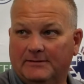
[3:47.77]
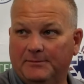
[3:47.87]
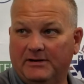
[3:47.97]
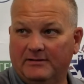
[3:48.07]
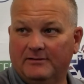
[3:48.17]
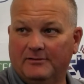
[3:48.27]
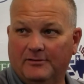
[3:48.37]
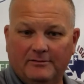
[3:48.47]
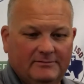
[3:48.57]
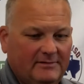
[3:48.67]
I mean, you
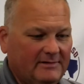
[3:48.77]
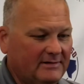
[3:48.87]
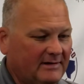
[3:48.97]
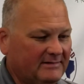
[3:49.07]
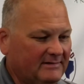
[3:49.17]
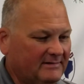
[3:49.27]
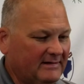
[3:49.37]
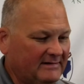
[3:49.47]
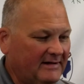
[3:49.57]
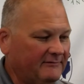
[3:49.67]
know,
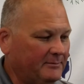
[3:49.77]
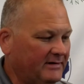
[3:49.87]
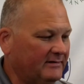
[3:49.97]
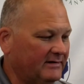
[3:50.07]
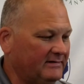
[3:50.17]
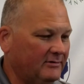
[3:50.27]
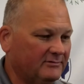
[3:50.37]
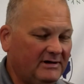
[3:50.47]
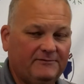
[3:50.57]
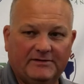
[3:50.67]
I definitely believe that, you know,
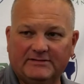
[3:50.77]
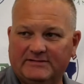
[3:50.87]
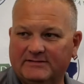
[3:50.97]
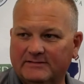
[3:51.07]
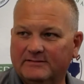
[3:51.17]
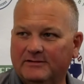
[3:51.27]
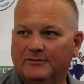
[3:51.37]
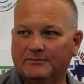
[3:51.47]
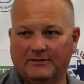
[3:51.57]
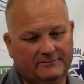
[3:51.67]
defense,
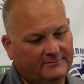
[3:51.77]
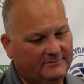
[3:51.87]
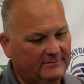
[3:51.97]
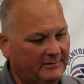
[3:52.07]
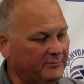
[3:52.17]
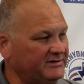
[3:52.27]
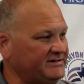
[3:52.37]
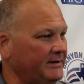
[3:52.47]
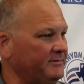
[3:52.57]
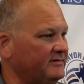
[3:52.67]
you know, they win
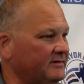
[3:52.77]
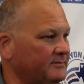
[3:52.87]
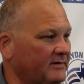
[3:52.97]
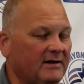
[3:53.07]
championships.